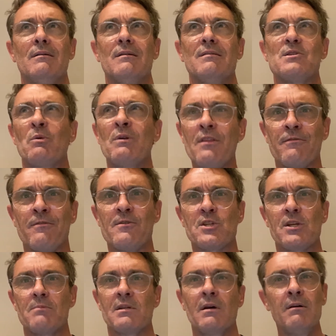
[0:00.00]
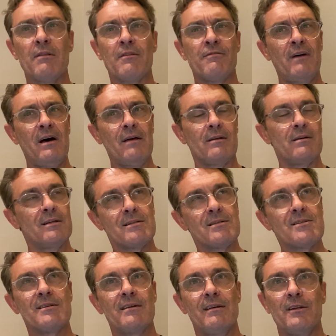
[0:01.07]
it's one of the first times, oh, the Father,
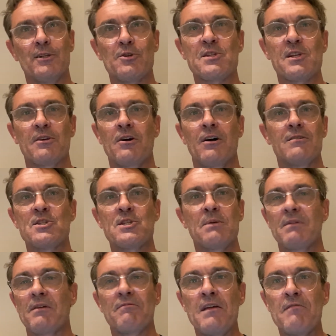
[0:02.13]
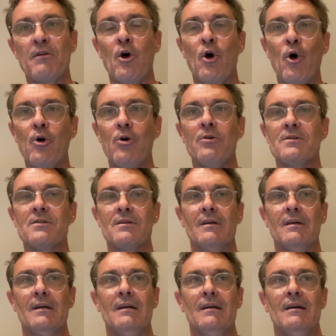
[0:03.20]
it's an interesting concept. I've never heard
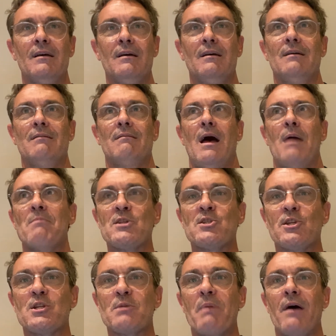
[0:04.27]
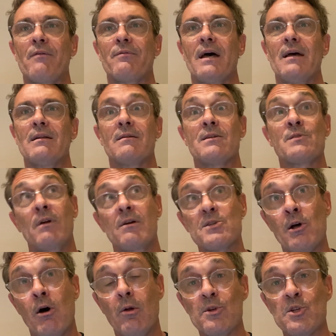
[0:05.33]
a message about that. And as far as
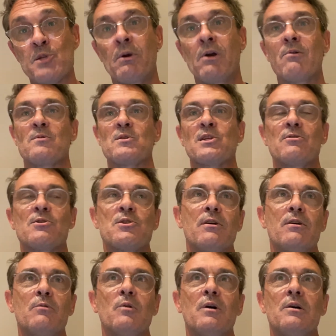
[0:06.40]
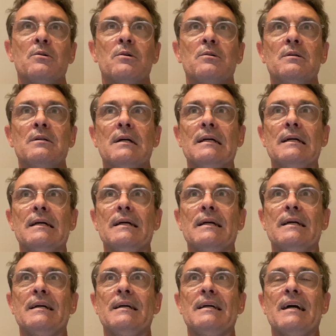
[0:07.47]
the Holy Spirit was concerned, well,
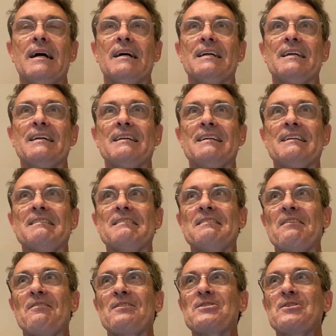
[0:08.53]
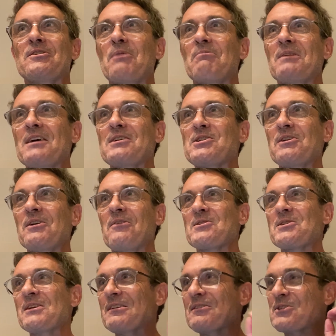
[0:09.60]
in the denomination I
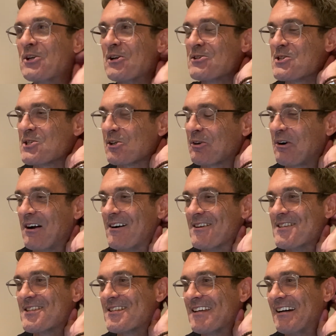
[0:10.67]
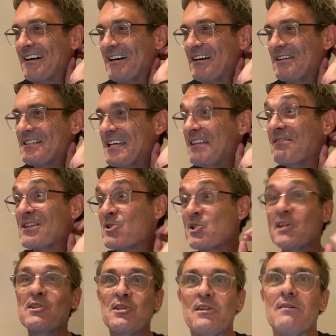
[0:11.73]
was in Churches of Christ in the
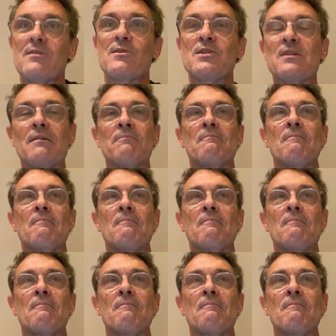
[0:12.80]
60s,